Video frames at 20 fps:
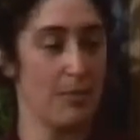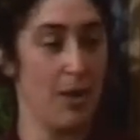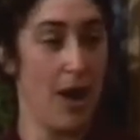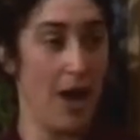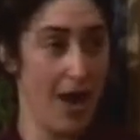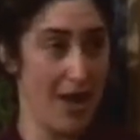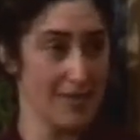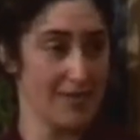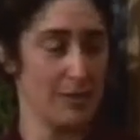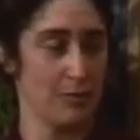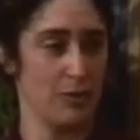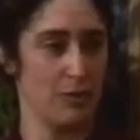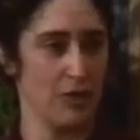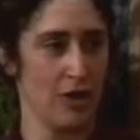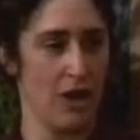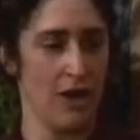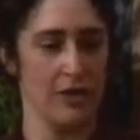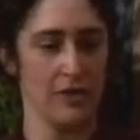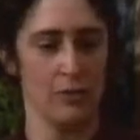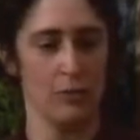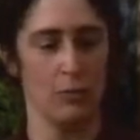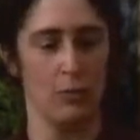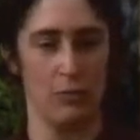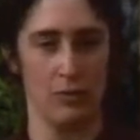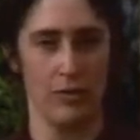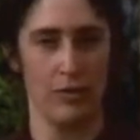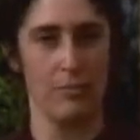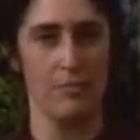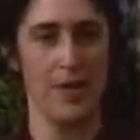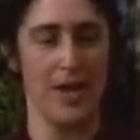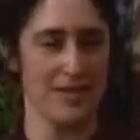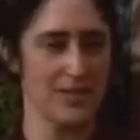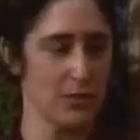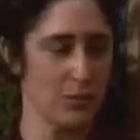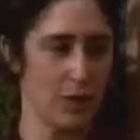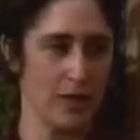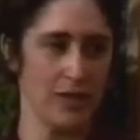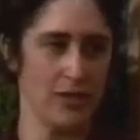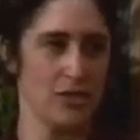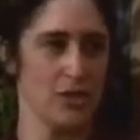possible garden, the best
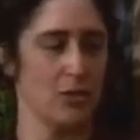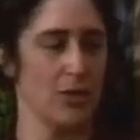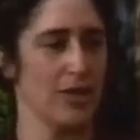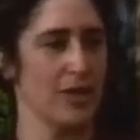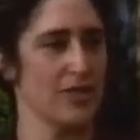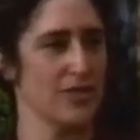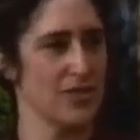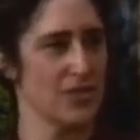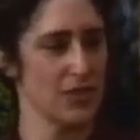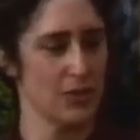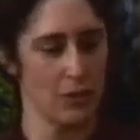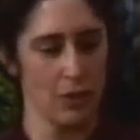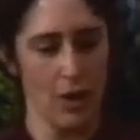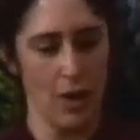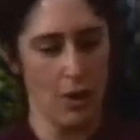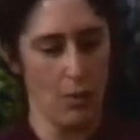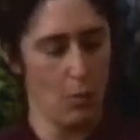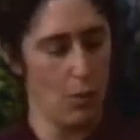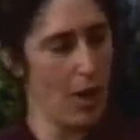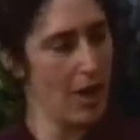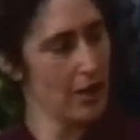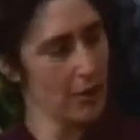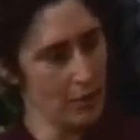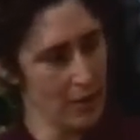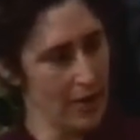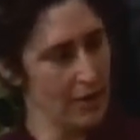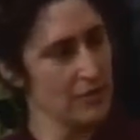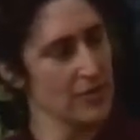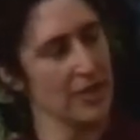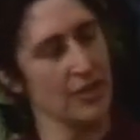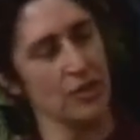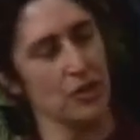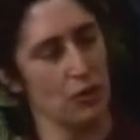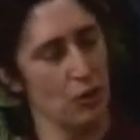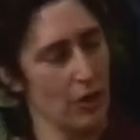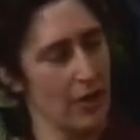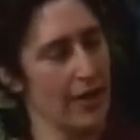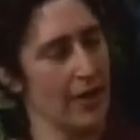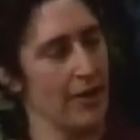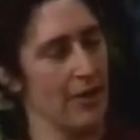way to do it is to walk around in
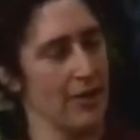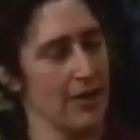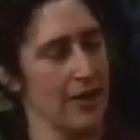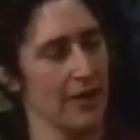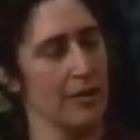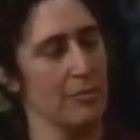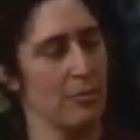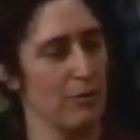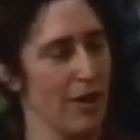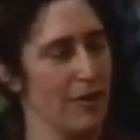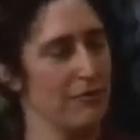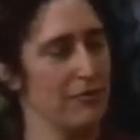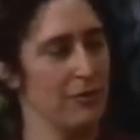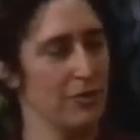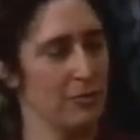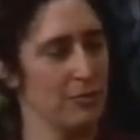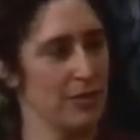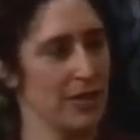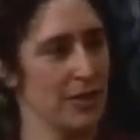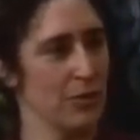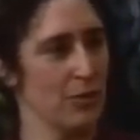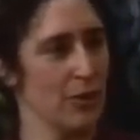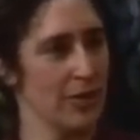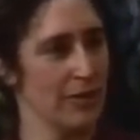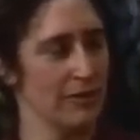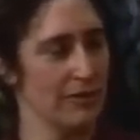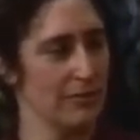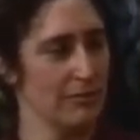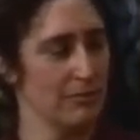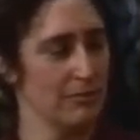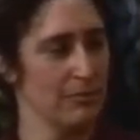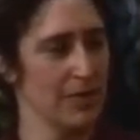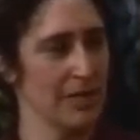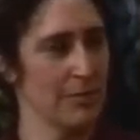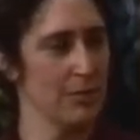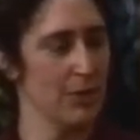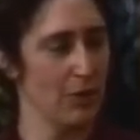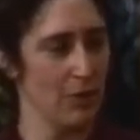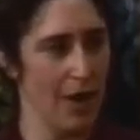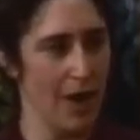your area, preferably when
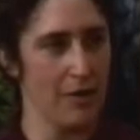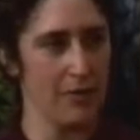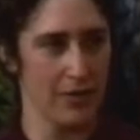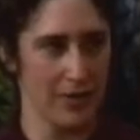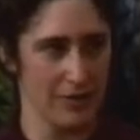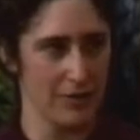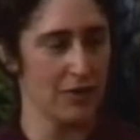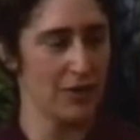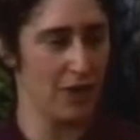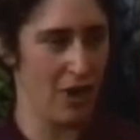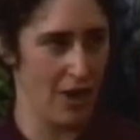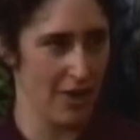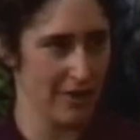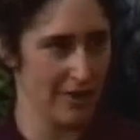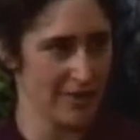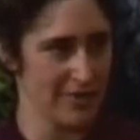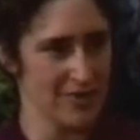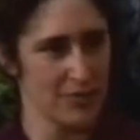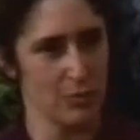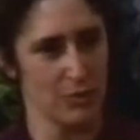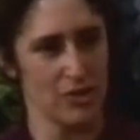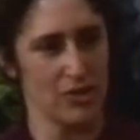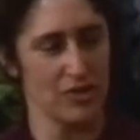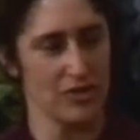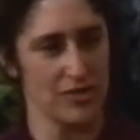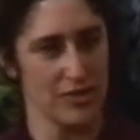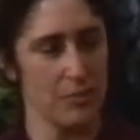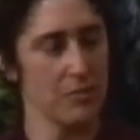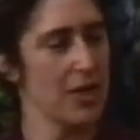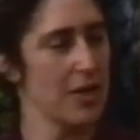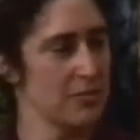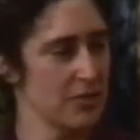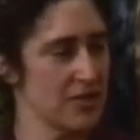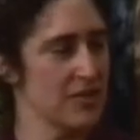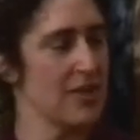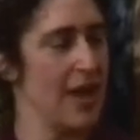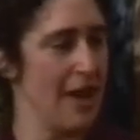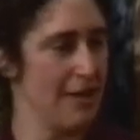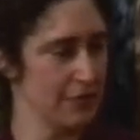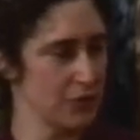people are out in their gardens, which sometimes
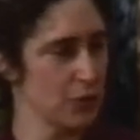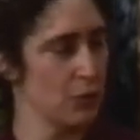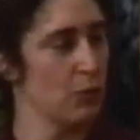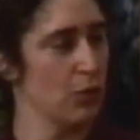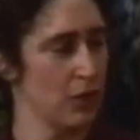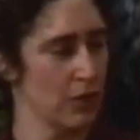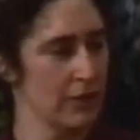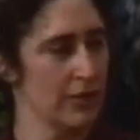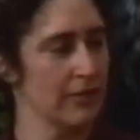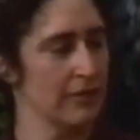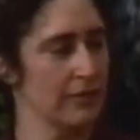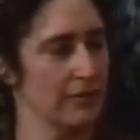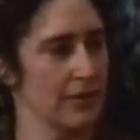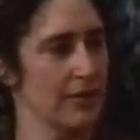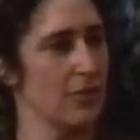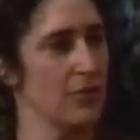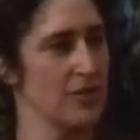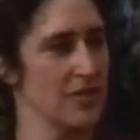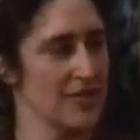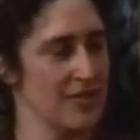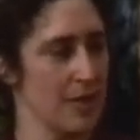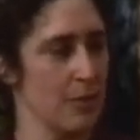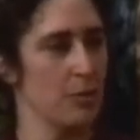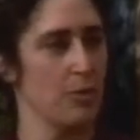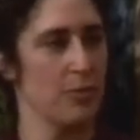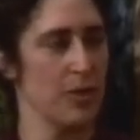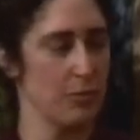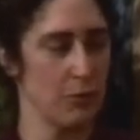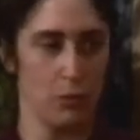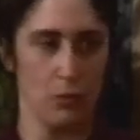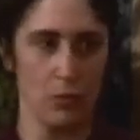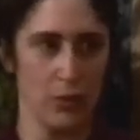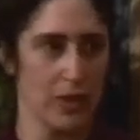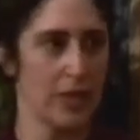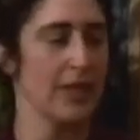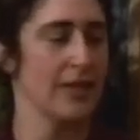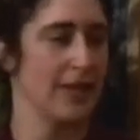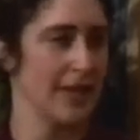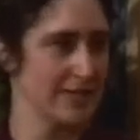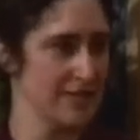is after work. In the summer, people
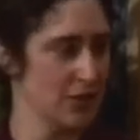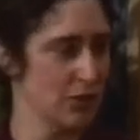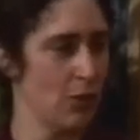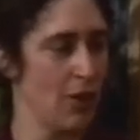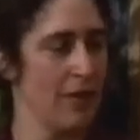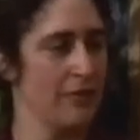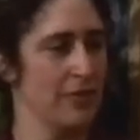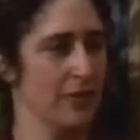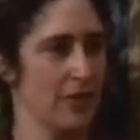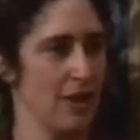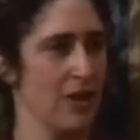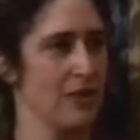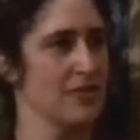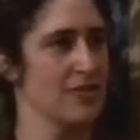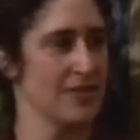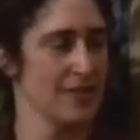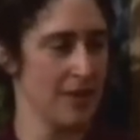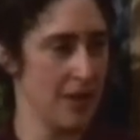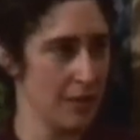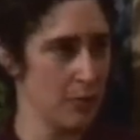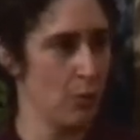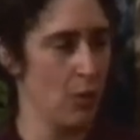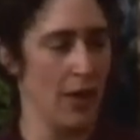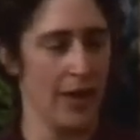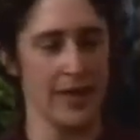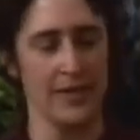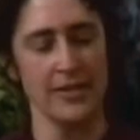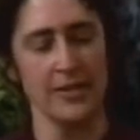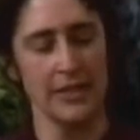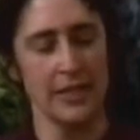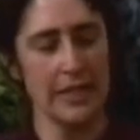really like to go out in their gardens and unwind.